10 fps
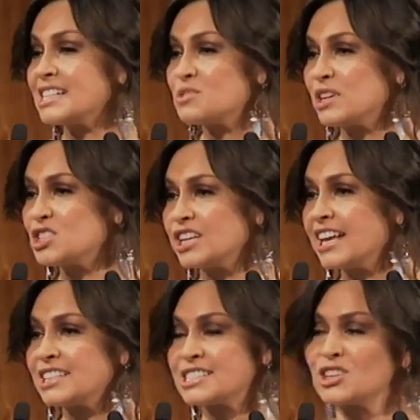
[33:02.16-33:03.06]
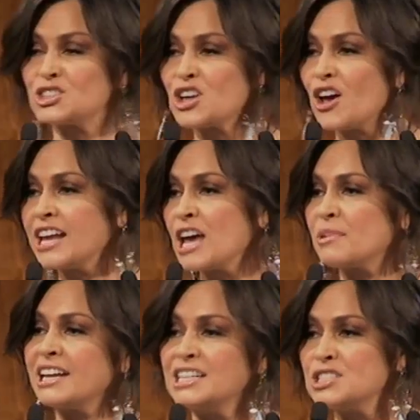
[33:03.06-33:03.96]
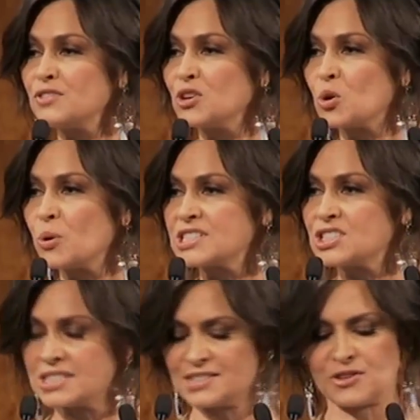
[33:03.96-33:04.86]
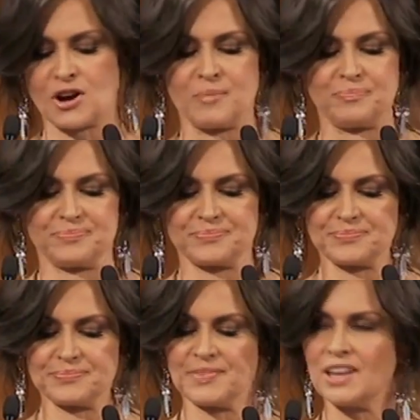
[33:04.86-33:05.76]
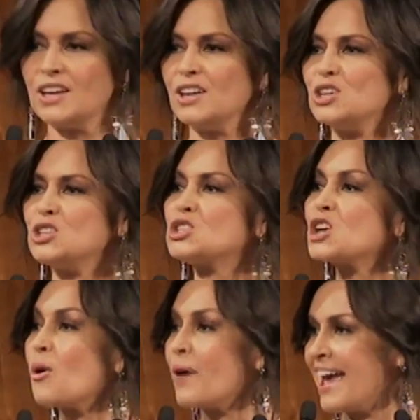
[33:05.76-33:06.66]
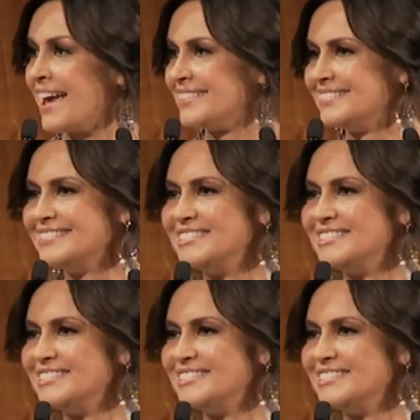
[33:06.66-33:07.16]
that's where she gets her Tony Abbott interview questions from. Joanne.